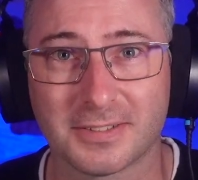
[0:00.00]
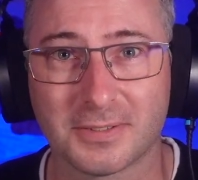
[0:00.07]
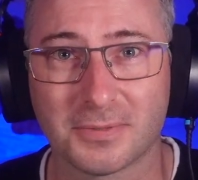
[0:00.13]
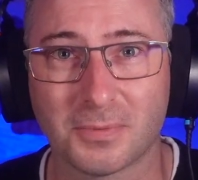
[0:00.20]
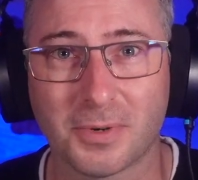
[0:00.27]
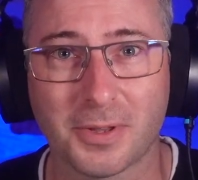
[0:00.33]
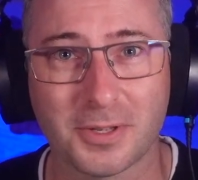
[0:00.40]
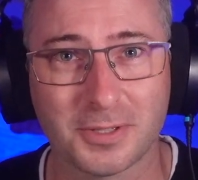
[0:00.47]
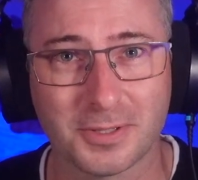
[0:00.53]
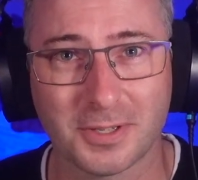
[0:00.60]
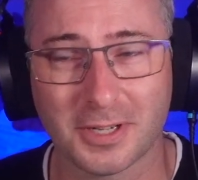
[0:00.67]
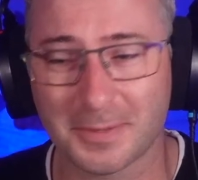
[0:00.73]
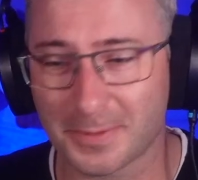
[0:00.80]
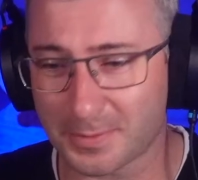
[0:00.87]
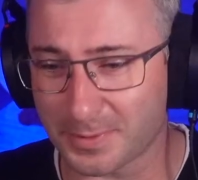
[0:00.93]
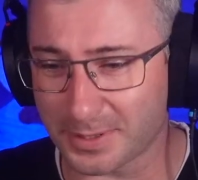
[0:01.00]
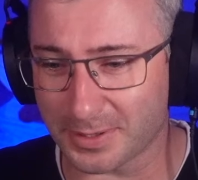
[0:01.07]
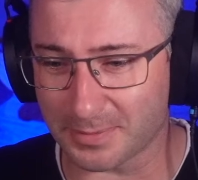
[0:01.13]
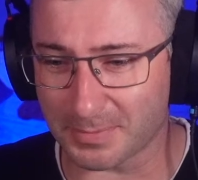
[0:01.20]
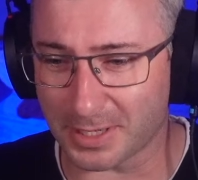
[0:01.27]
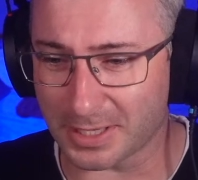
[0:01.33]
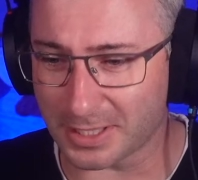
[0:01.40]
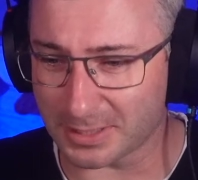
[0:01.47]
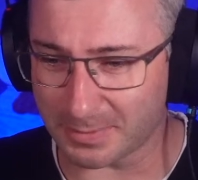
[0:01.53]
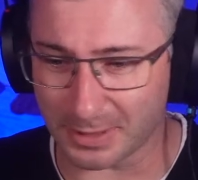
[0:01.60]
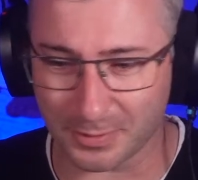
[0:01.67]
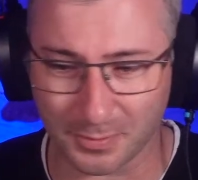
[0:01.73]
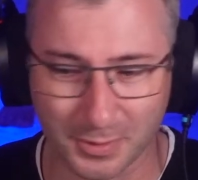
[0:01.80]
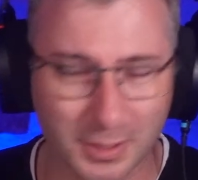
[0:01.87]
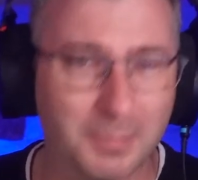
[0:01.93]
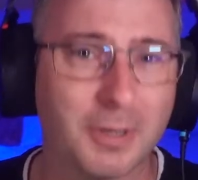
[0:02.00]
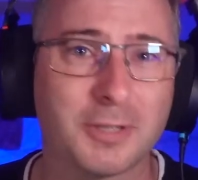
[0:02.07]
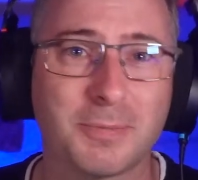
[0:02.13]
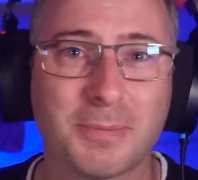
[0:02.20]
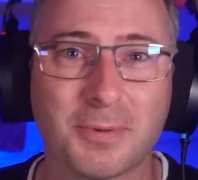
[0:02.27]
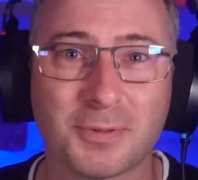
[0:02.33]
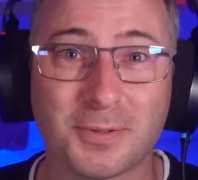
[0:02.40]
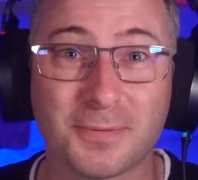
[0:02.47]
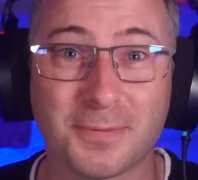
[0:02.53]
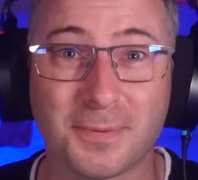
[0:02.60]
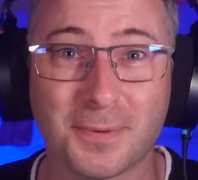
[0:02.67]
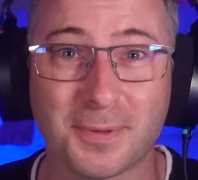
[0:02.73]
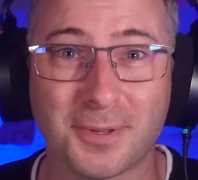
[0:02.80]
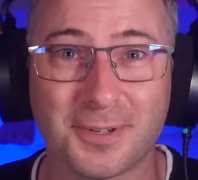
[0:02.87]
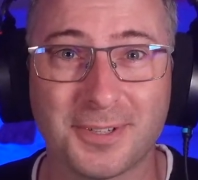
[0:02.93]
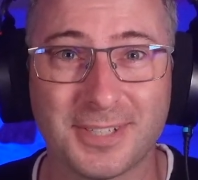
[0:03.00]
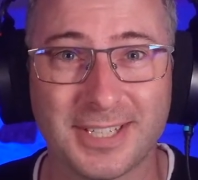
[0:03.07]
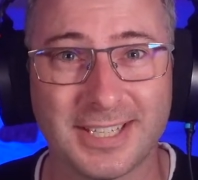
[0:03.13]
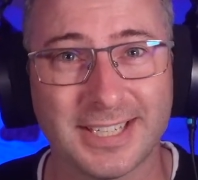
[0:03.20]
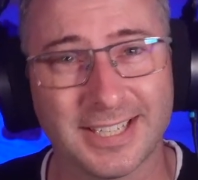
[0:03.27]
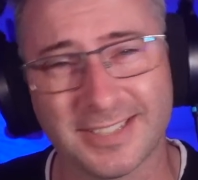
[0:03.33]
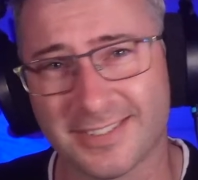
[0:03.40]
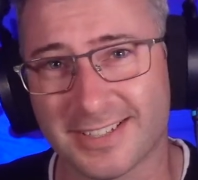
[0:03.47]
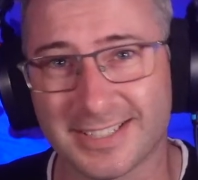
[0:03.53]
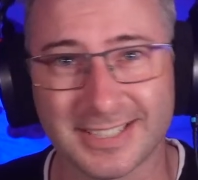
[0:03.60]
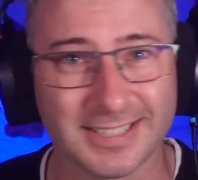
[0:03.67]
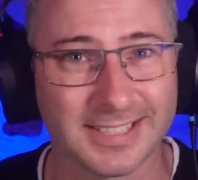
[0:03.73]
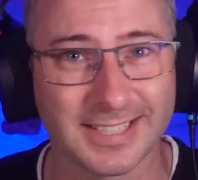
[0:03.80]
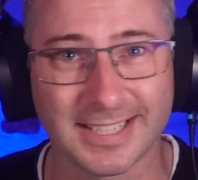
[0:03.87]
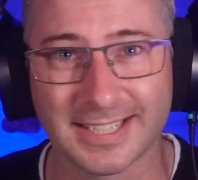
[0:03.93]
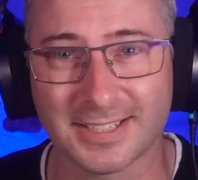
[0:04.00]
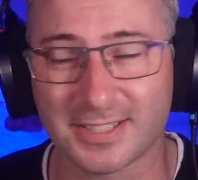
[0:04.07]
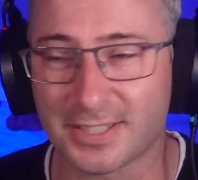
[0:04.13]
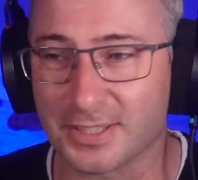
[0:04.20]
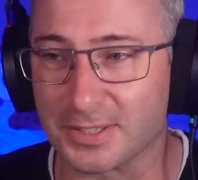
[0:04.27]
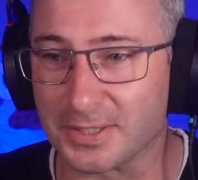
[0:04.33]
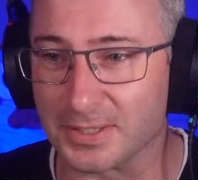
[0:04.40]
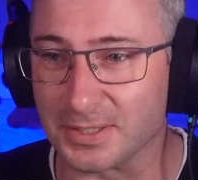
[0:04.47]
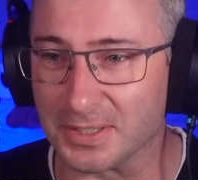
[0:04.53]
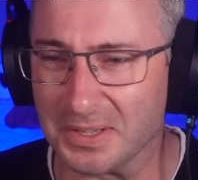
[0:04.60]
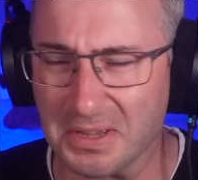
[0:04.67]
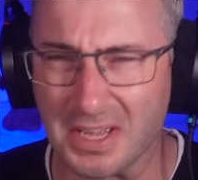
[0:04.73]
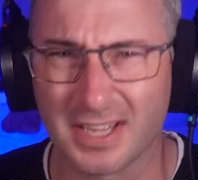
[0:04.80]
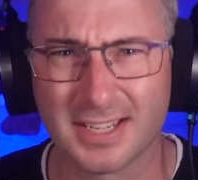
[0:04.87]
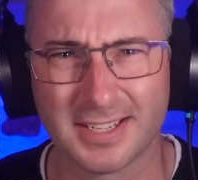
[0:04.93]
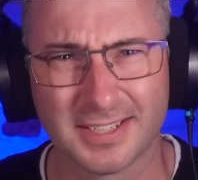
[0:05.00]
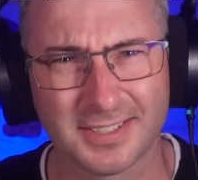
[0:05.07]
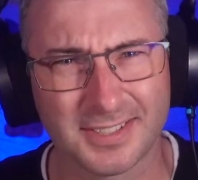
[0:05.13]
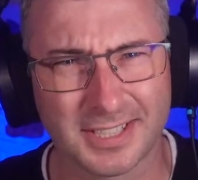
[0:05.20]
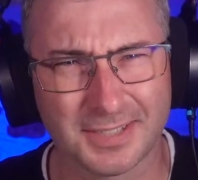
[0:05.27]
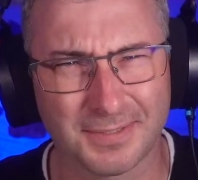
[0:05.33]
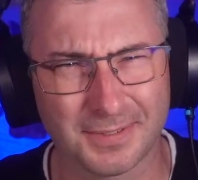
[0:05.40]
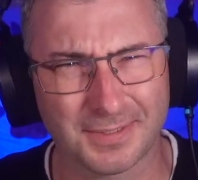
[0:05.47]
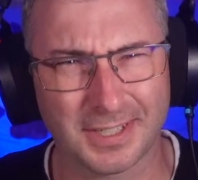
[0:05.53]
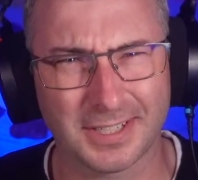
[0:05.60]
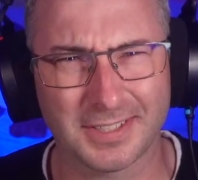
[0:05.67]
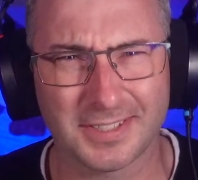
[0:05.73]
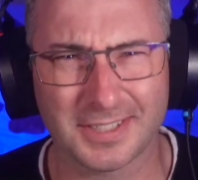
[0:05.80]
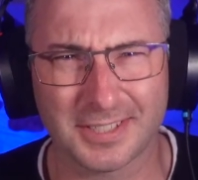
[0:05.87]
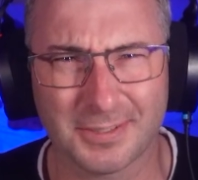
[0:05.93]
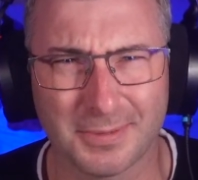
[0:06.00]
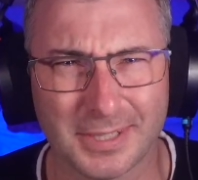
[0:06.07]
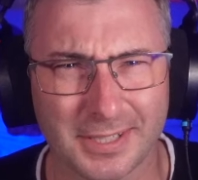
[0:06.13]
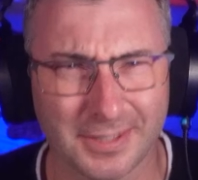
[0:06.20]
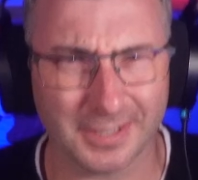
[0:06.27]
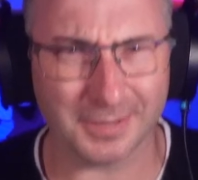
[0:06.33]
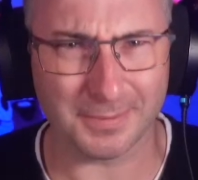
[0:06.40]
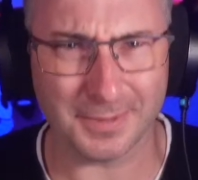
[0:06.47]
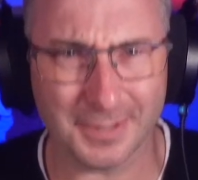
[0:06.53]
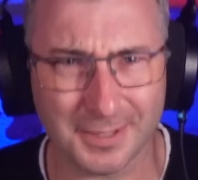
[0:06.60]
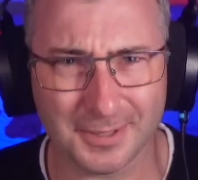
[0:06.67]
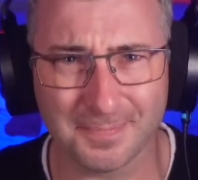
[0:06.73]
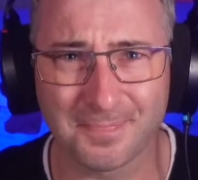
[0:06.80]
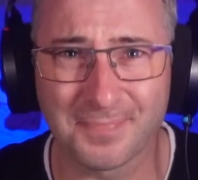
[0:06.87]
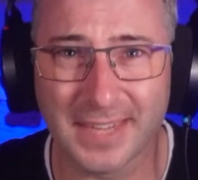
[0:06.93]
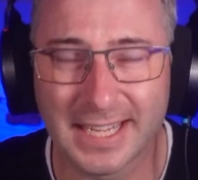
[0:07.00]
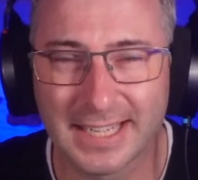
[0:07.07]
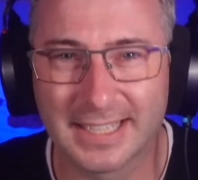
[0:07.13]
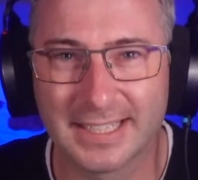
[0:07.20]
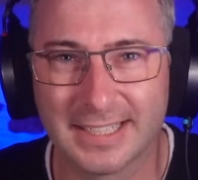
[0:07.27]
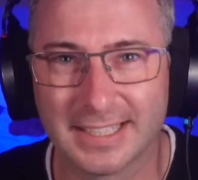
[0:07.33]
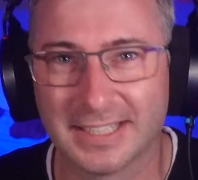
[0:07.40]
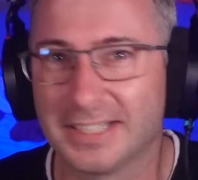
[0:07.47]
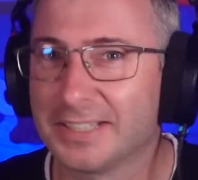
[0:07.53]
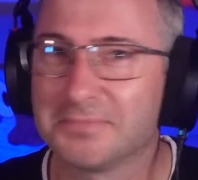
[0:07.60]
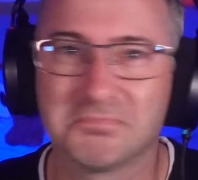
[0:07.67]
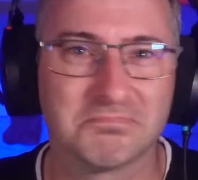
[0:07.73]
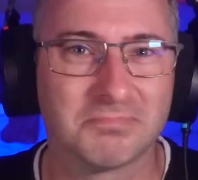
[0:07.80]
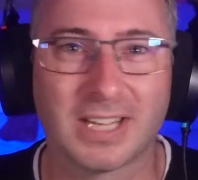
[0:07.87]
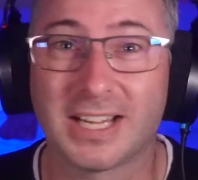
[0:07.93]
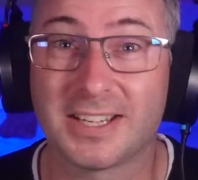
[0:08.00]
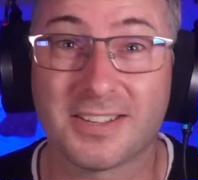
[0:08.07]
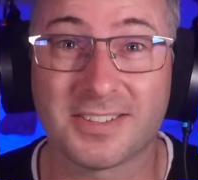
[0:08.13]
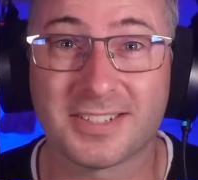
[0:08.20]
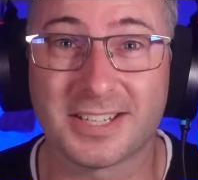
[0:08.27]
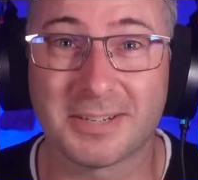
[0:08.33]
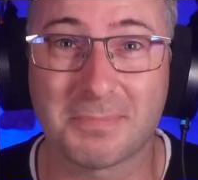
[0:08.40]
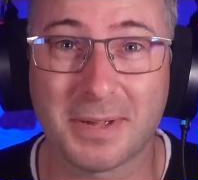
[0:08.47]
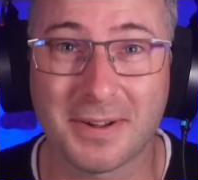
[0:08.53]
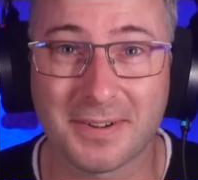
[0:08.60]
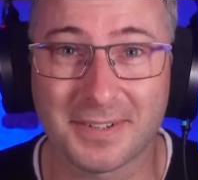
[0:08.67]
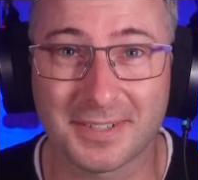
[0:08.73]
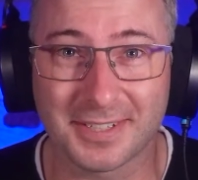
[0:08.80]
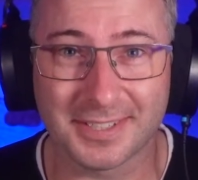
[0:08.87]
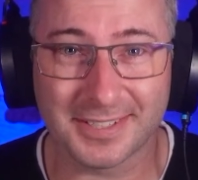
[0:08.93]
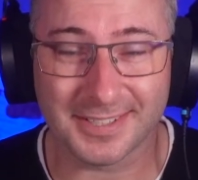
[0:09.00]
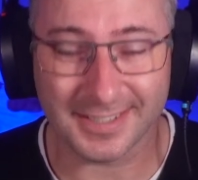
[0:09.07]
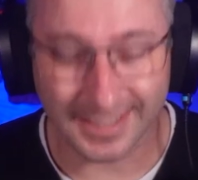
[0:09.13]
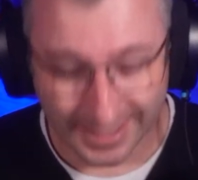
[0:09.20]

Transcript: One of those times where my last patient was supposed to be booked at 4:30 and I didn't get out till 6:15, 6:20 I think it was. Another day in paradise.